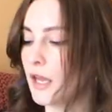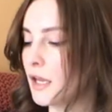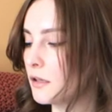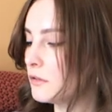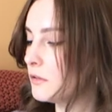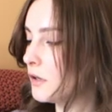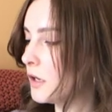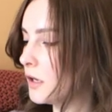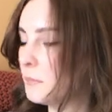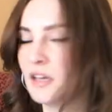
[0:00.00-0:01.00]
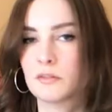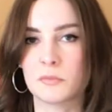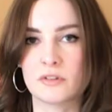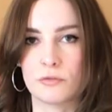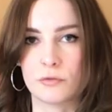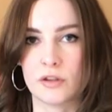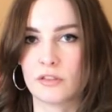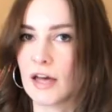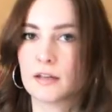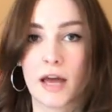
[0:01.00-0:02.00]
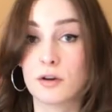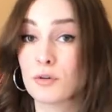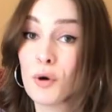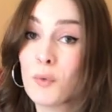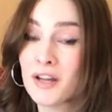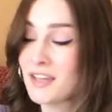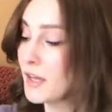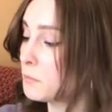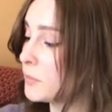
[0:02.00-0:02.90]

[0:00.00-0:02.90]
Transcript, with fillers: and make some stuff with. I don't know what yet,